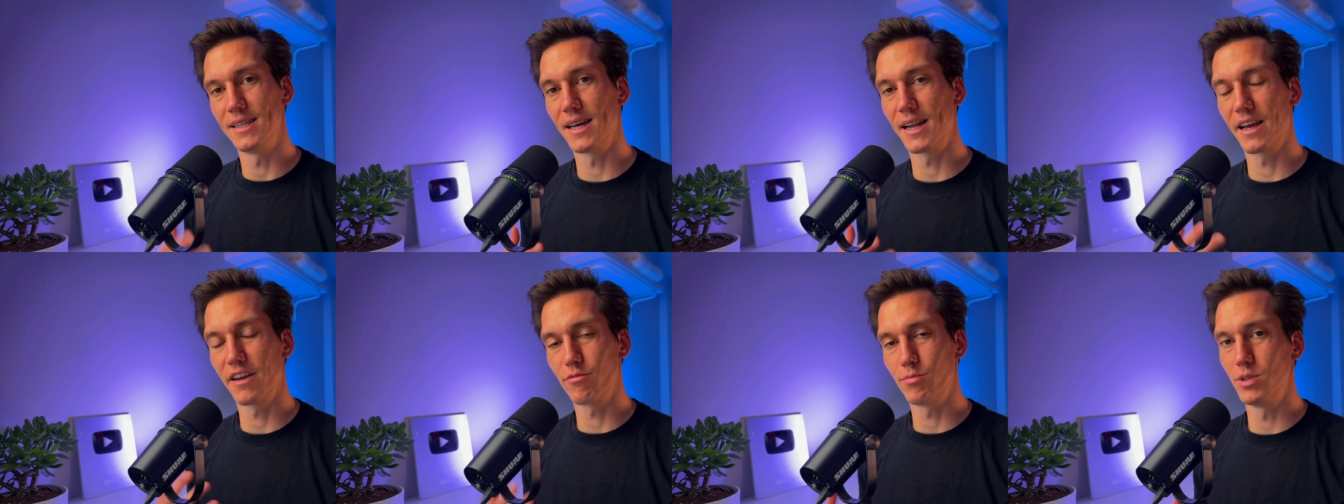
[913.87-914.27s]

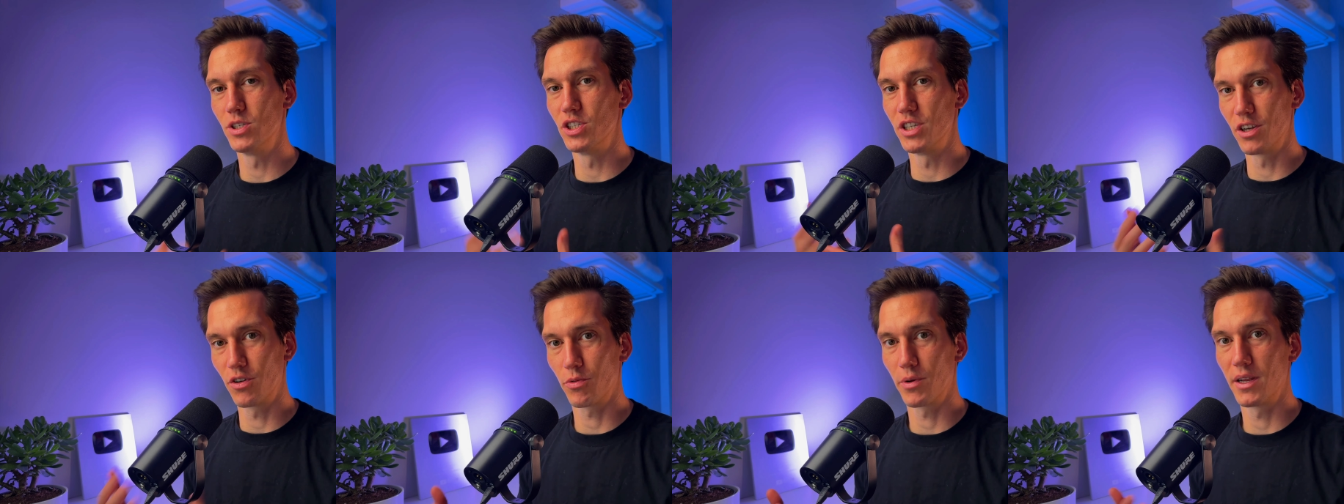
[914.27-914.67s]
that have
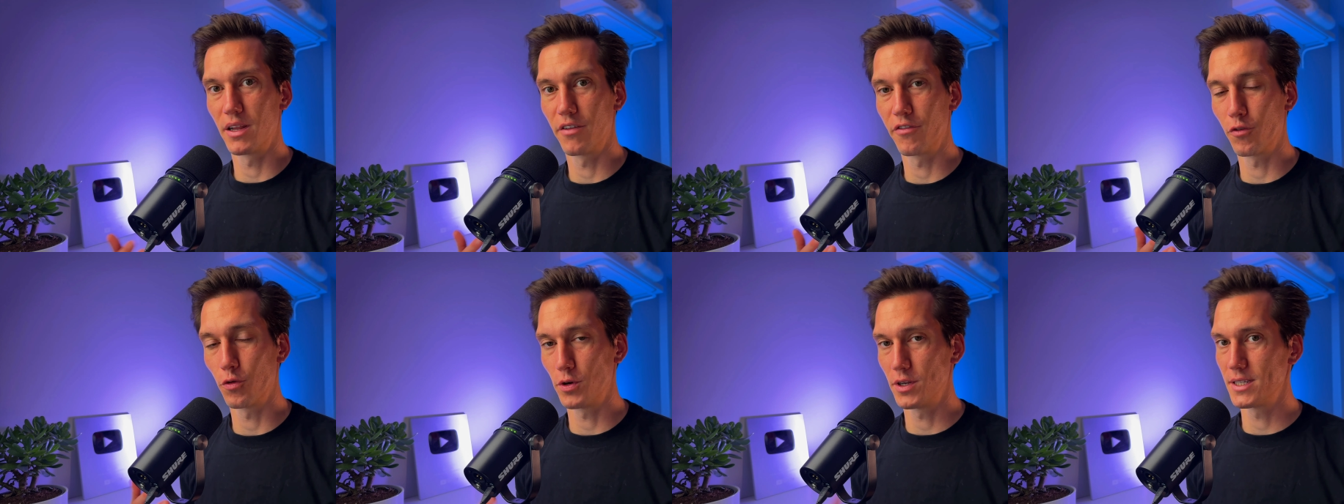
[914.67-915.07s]
been
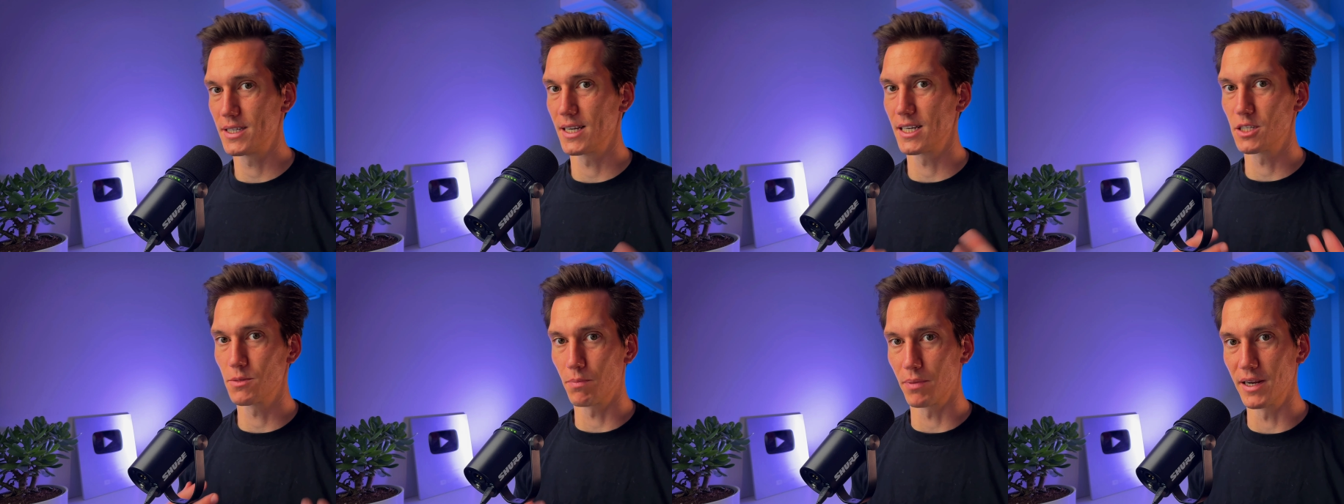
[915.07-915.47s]
generated for
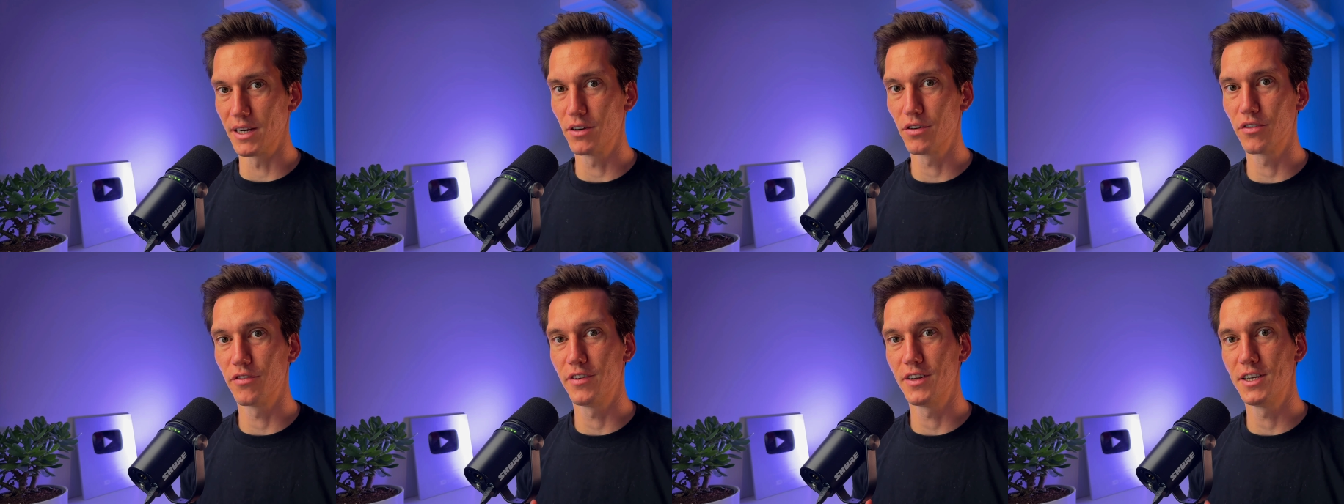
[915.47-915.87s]
this
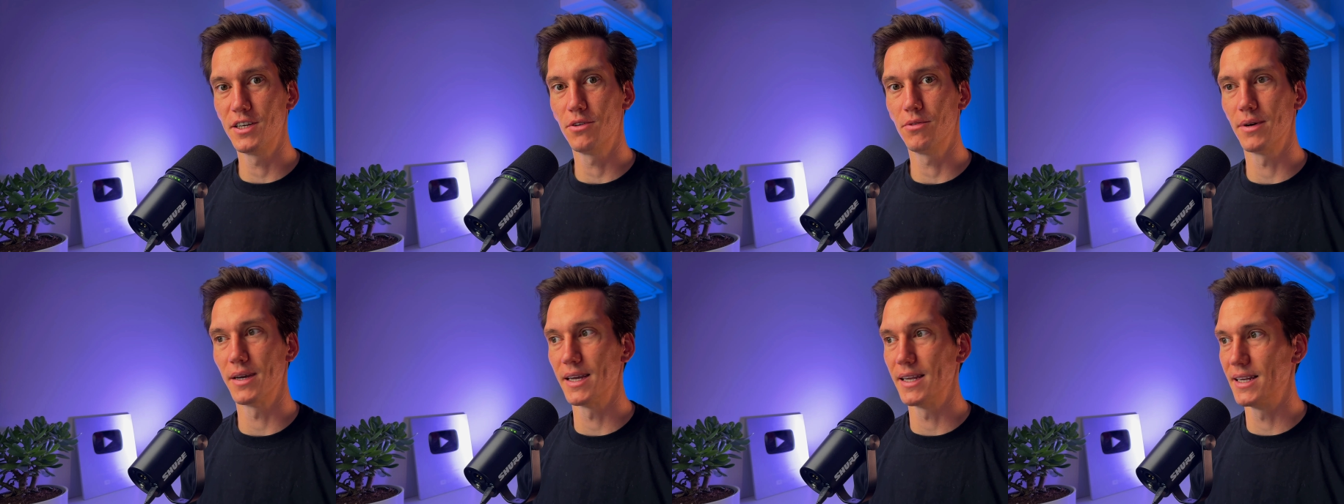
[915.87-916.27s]
explainer
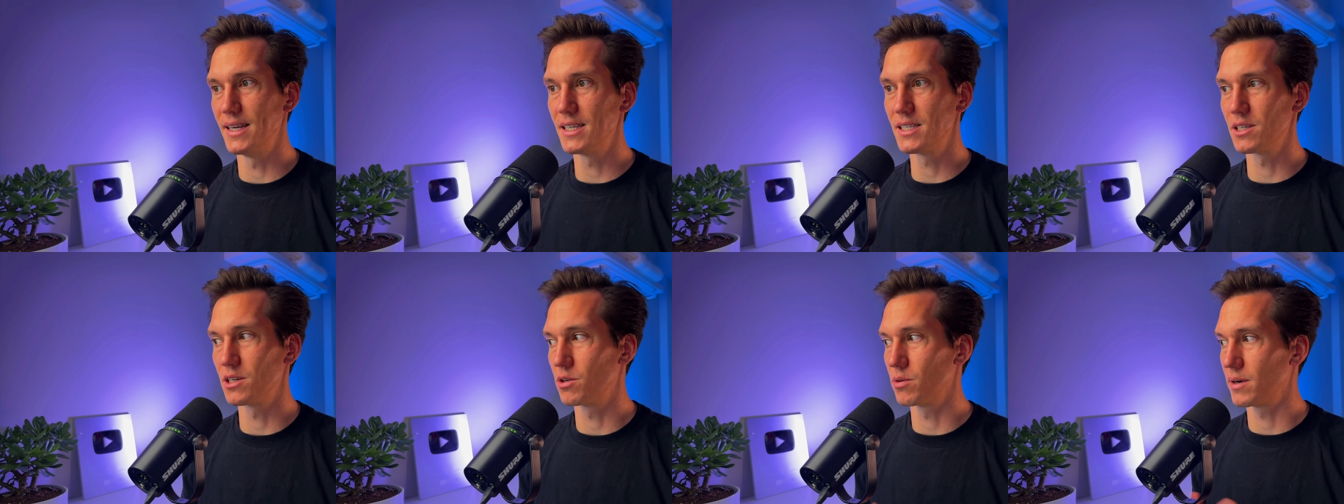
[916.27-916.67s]
video, it
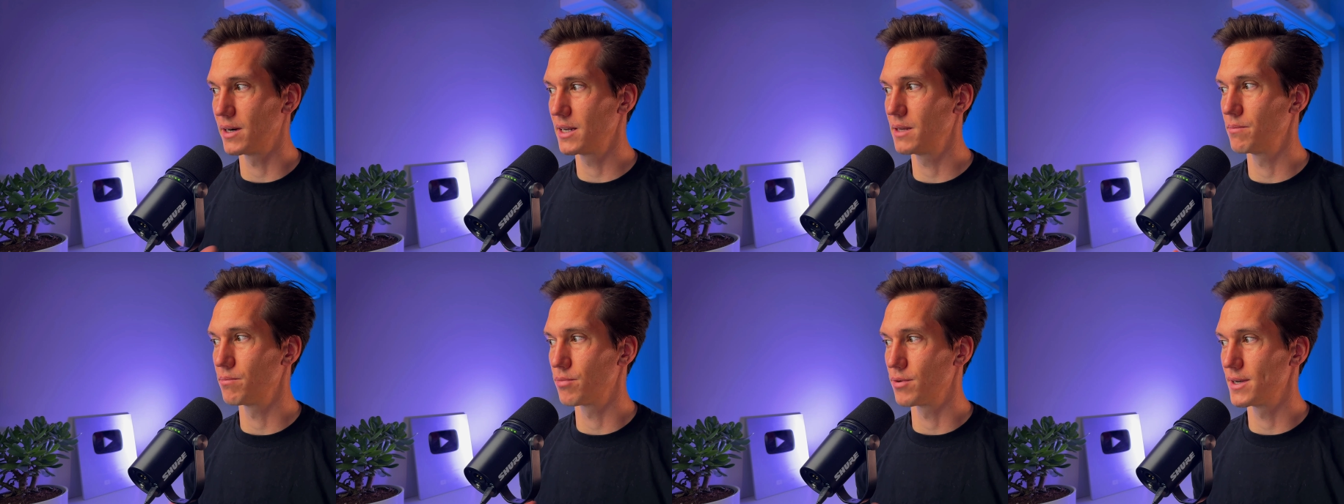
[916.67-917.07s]
is
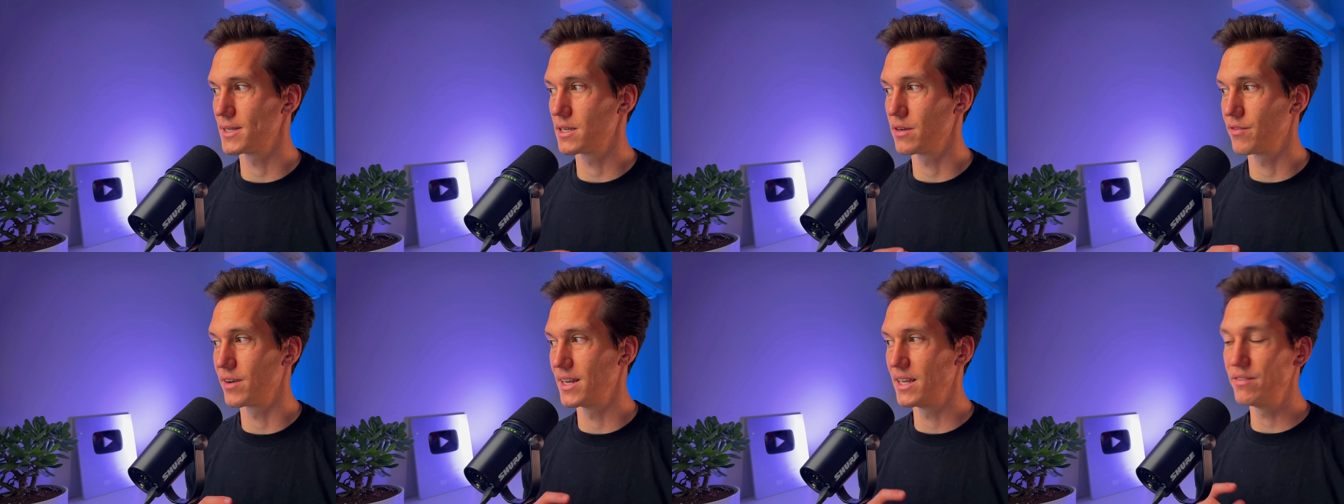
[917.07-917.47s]
quite impressive.